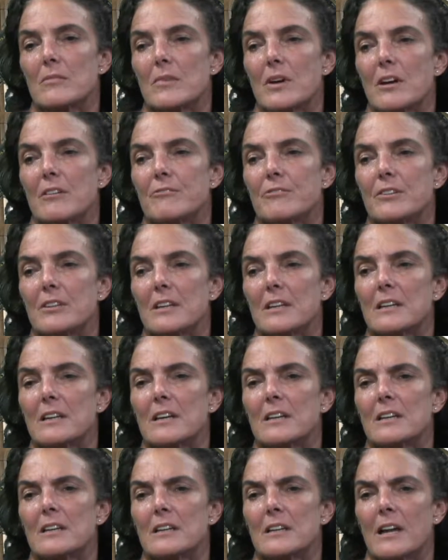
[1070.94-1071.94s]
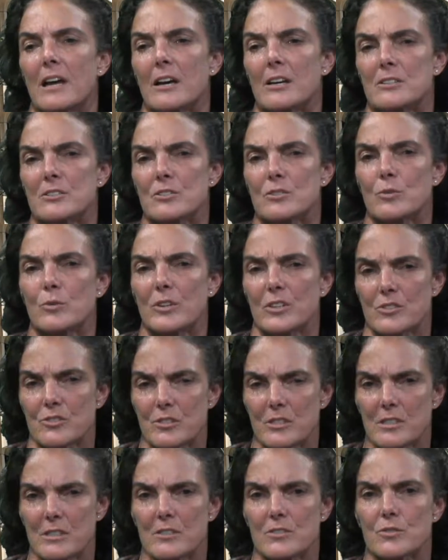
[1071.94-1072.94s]
feel like I can ask
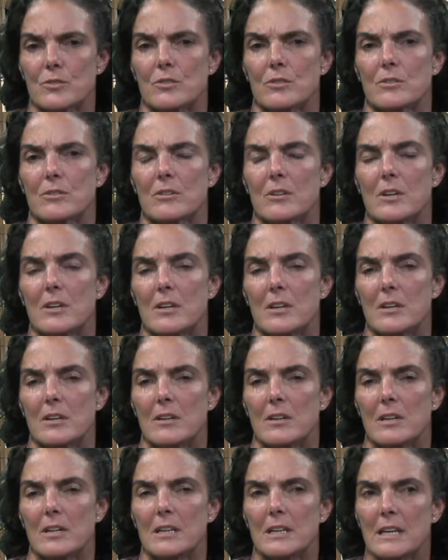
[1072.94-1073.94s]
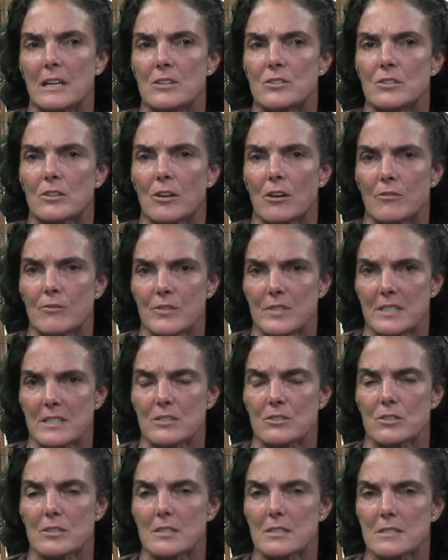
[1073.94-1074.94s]
questions or engage in
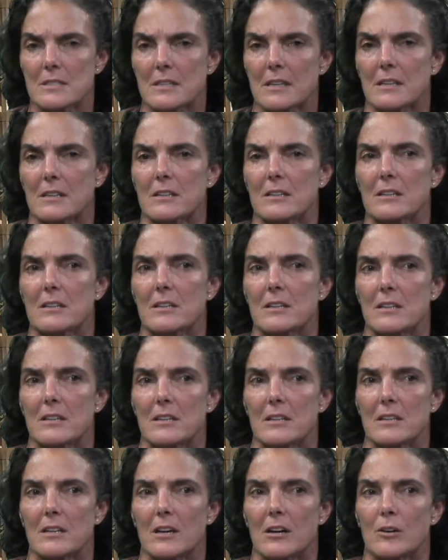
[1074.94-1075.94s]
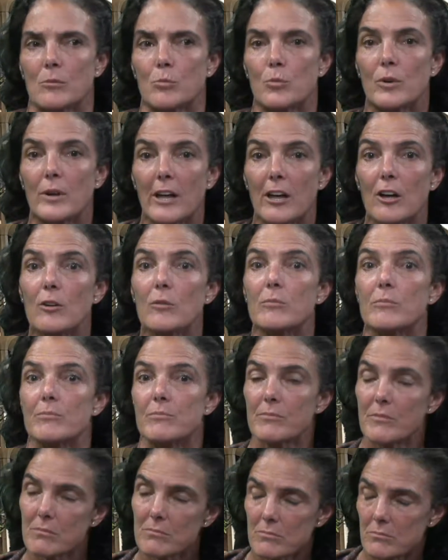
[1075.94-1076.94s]
conversations that will help
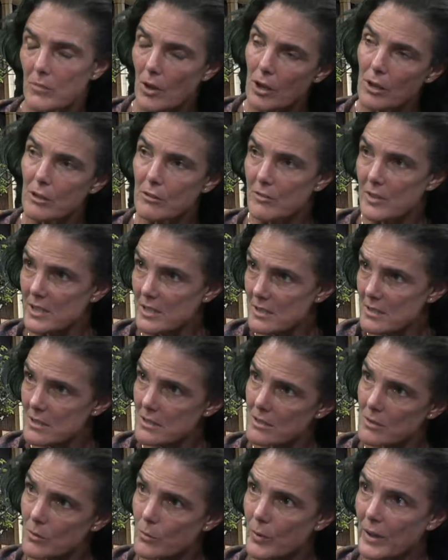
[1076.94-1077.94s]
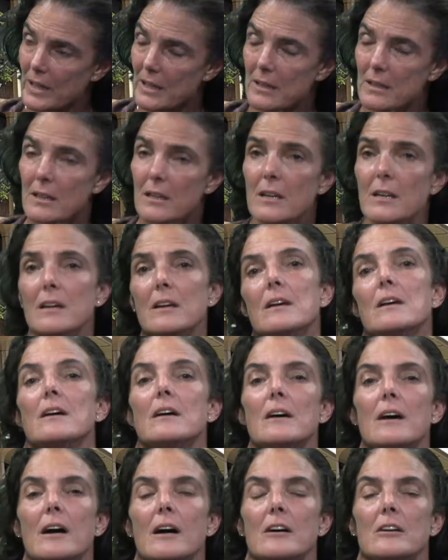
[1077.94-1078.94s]
all of us, right?
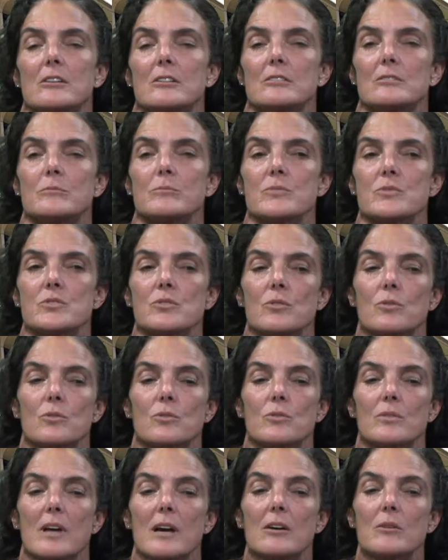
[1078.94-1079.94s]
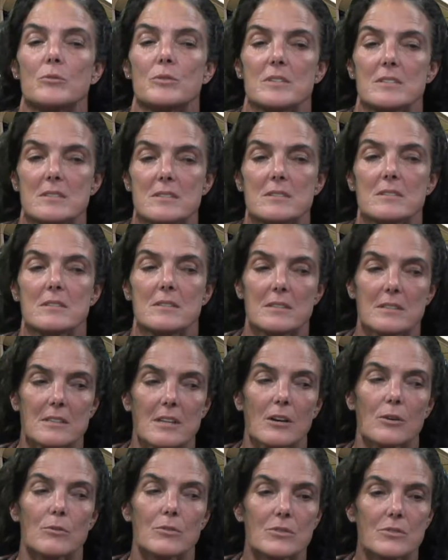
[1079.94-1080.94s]
So that was
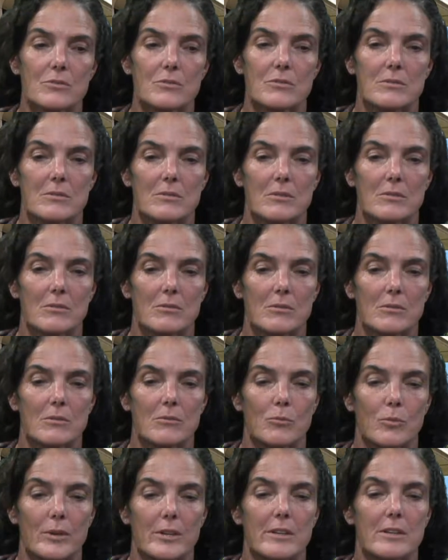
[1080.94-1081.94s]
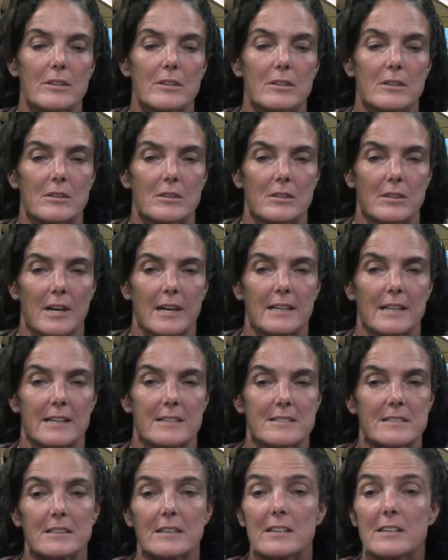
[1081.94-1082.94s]
one of the
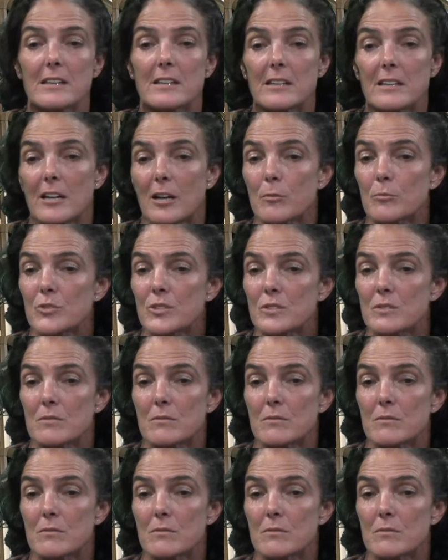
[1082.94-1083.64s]
highlights. And I think that I'm just